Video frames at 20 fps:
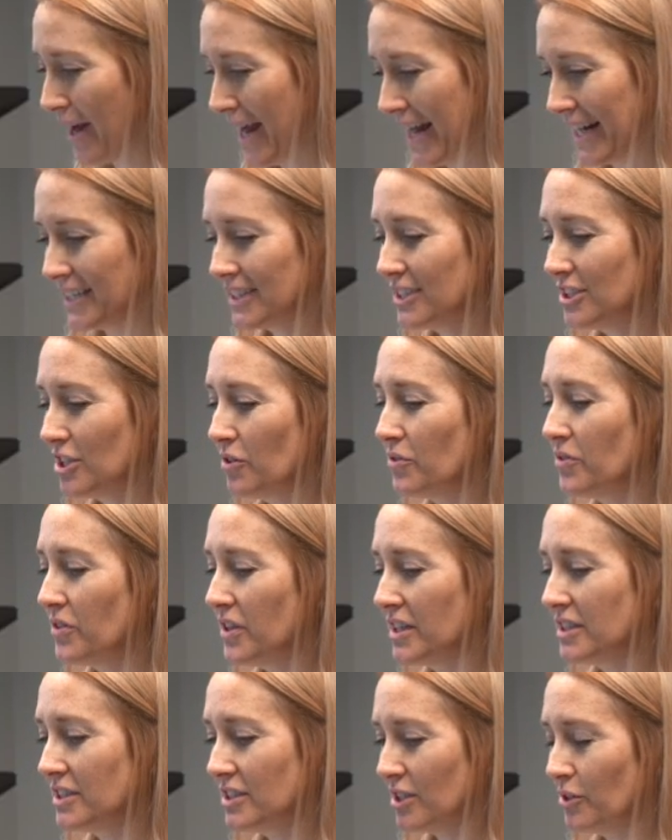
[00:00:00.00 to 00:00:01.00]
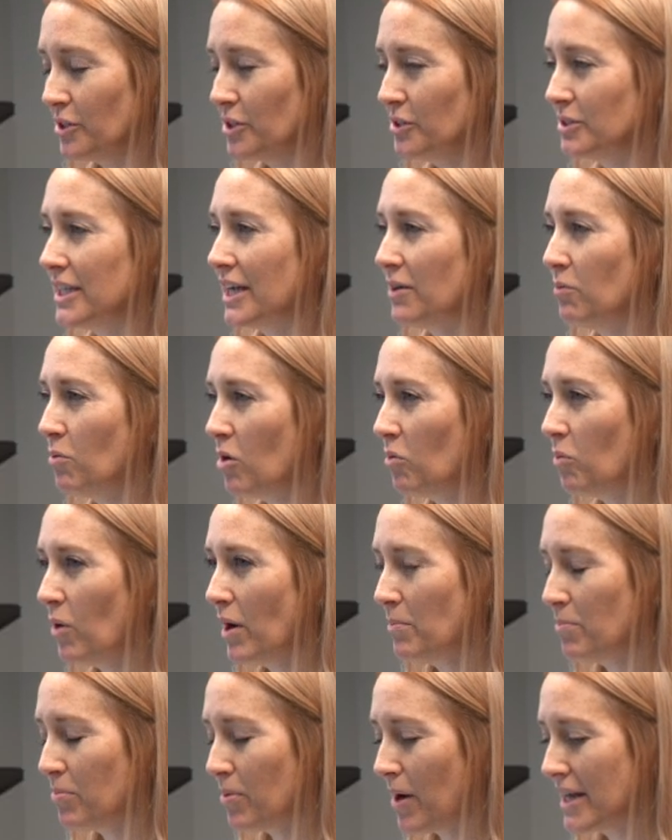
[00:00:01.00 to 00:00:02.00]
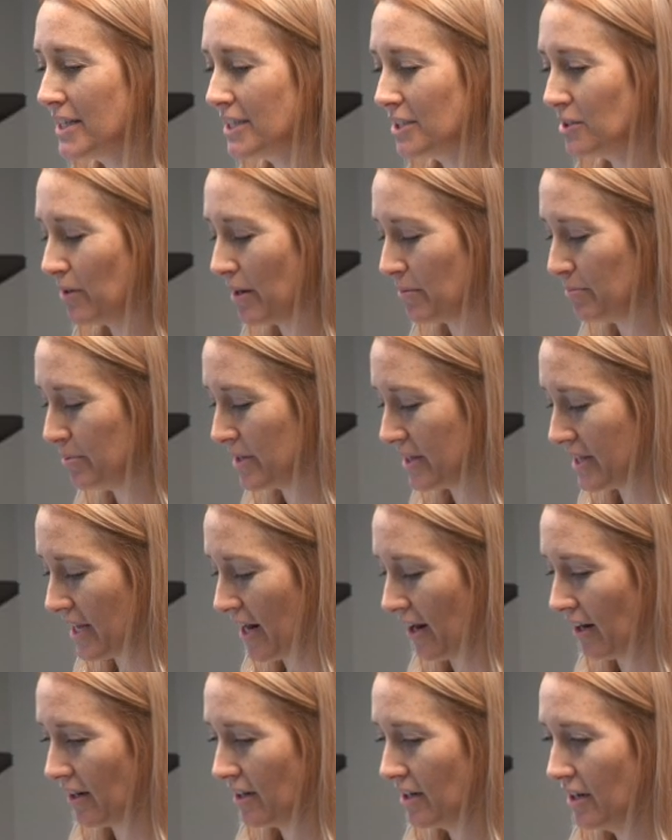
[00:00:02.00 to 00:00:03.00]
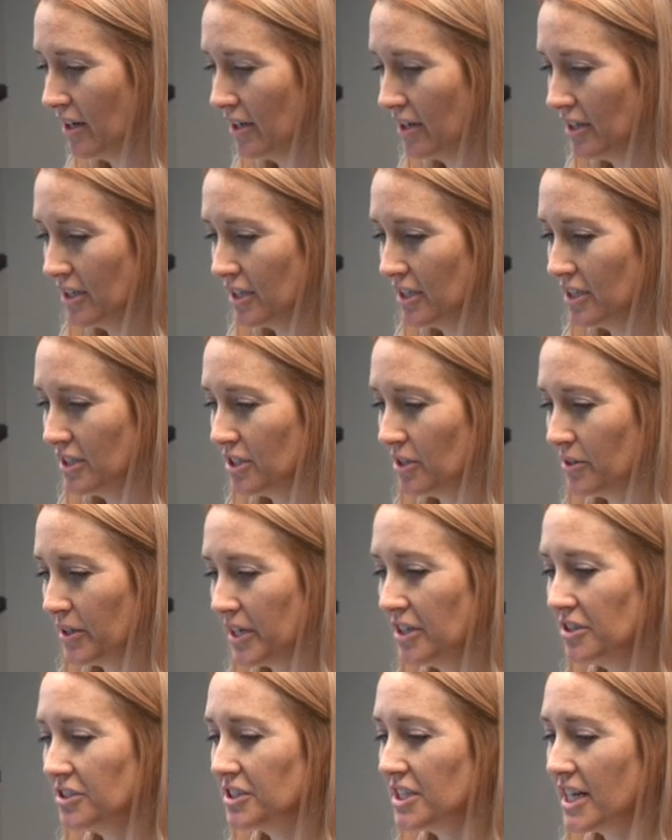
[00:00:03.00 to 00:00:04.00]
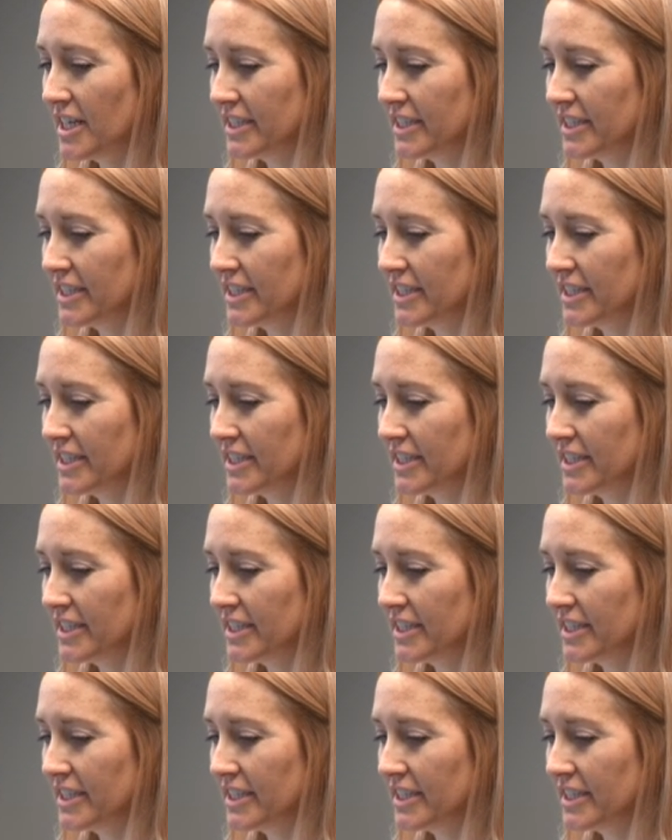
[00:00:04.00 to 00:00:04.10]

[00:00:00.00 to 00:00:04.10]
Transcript: right, so you say, well, what price do I put there? So here's an